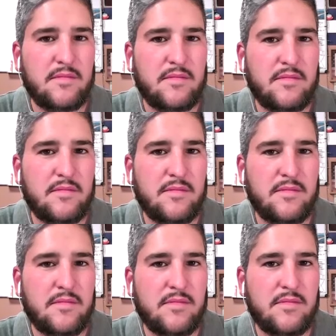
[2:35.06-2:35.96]

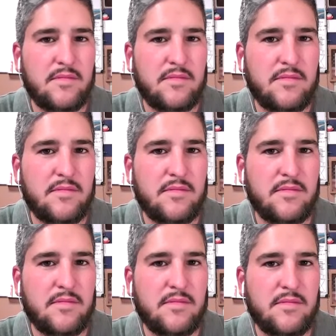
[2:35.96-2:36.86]

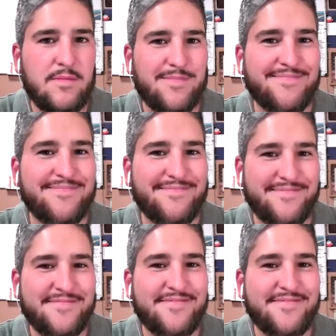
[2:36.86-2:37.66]
No words are spoken by the person on screen.